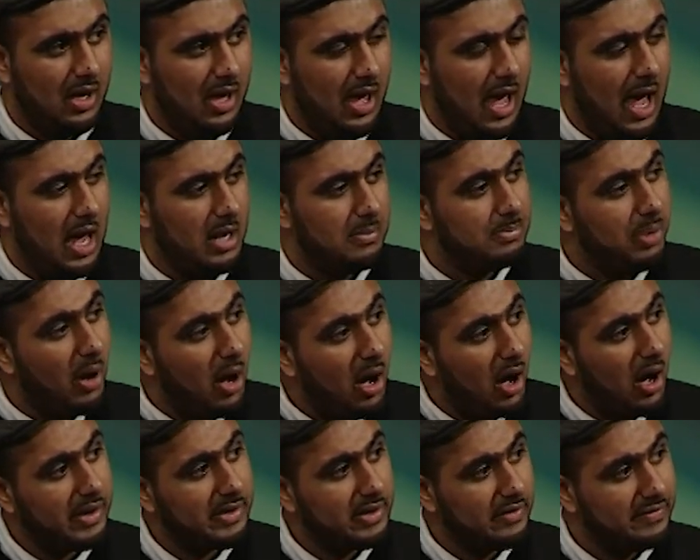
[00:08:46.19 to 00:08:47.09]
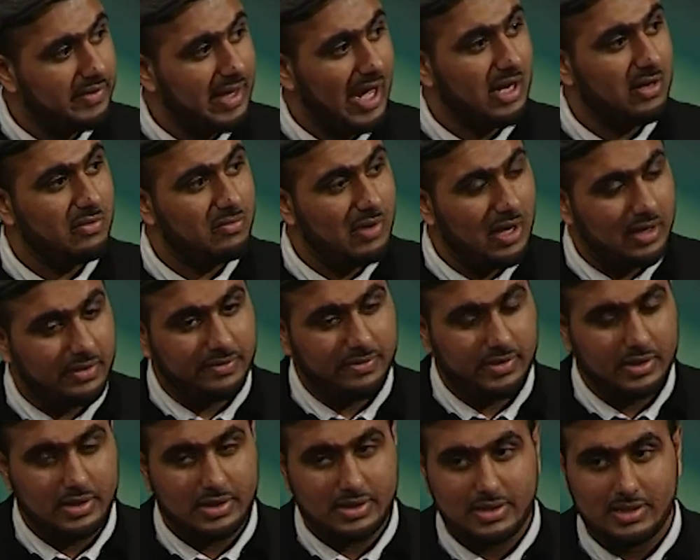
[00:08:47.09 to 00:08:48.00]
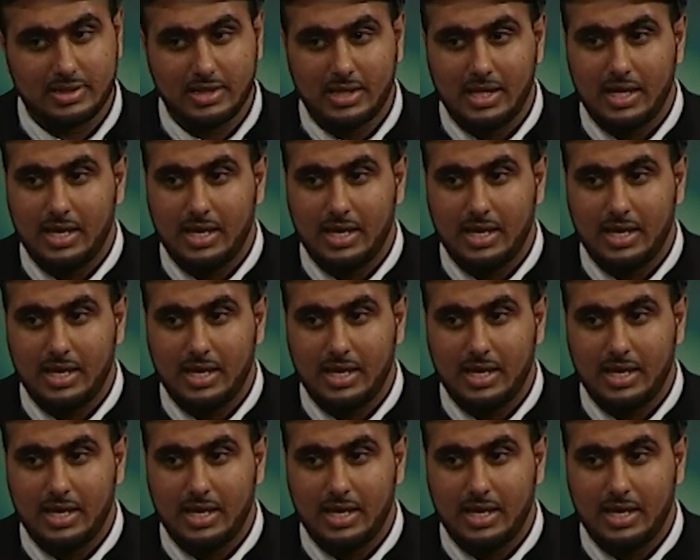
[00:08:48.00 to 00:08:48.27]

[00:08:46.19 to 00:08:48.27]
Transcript: And part of that irrelevance